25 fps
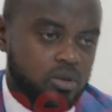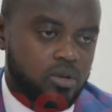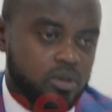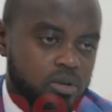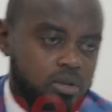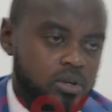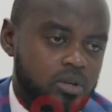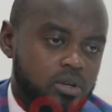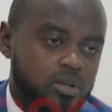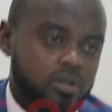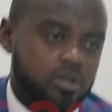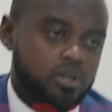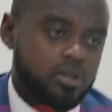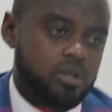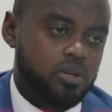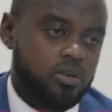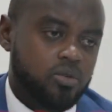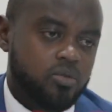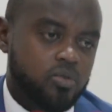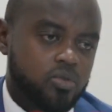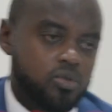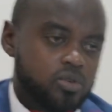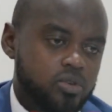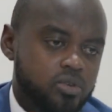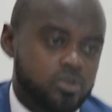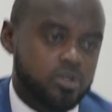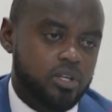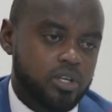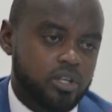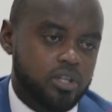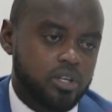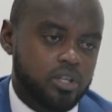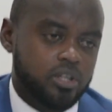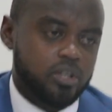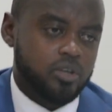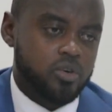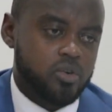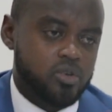
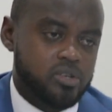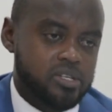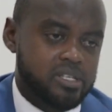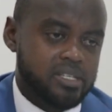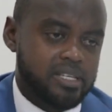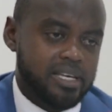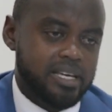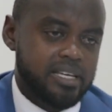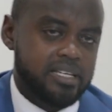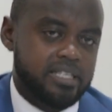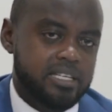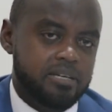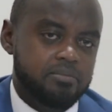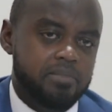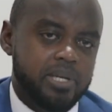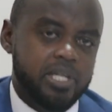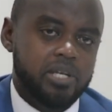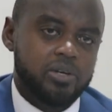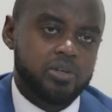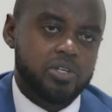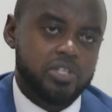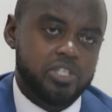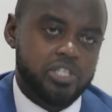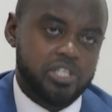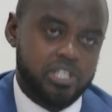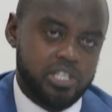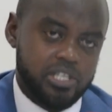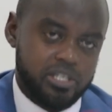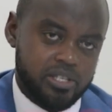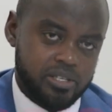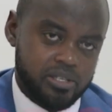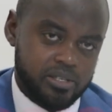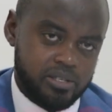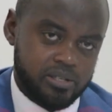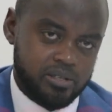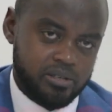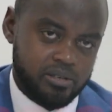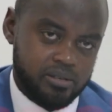would cost 80 million
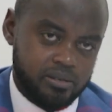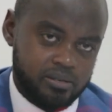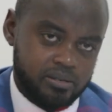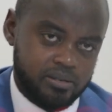shillings.